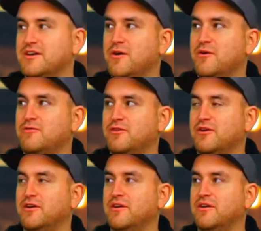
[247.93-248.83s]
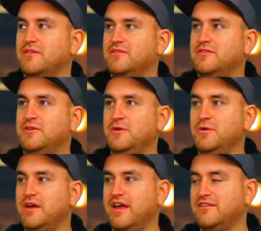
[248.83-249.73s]
So for
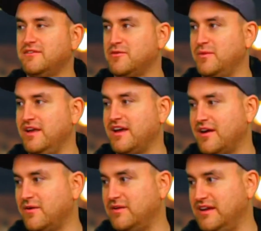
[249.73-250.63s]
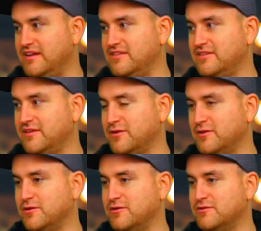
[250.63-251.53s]
2 days of the week, I don't eat
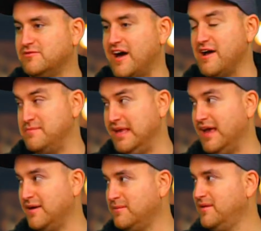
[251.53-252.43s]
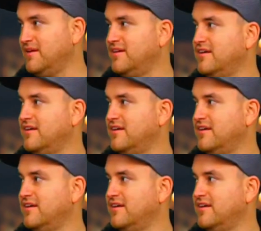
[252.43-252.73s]
until 5 p.m.